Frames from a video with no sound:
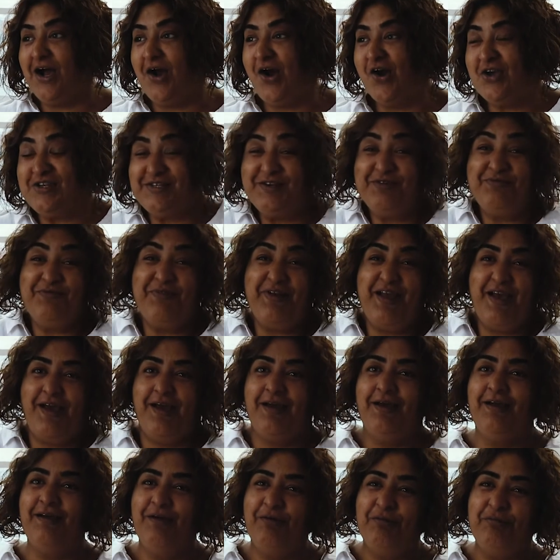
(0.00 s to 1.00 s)
I don't
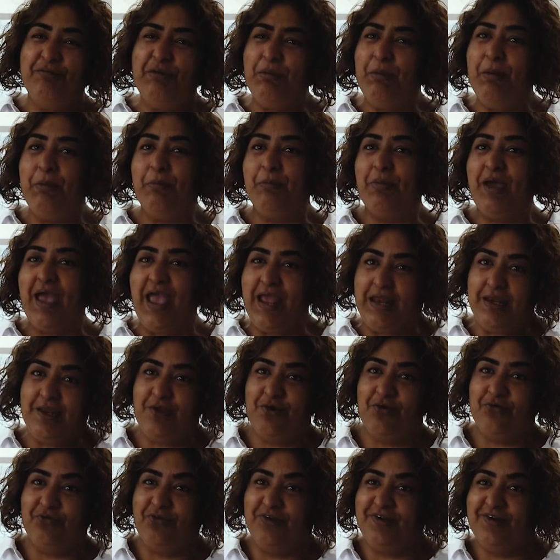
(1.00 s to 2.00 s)
remember
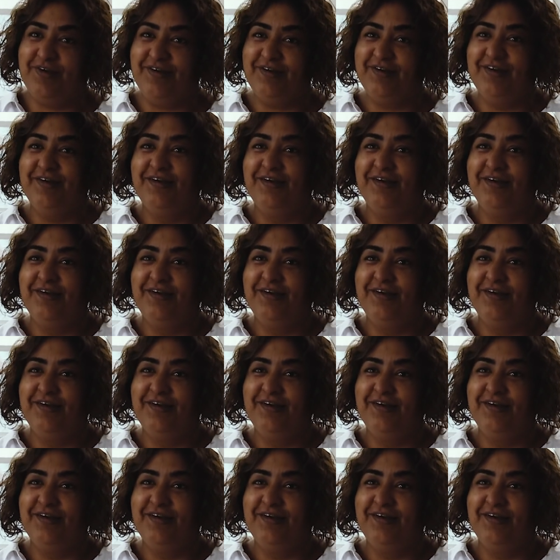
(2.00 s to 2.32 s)
any of it,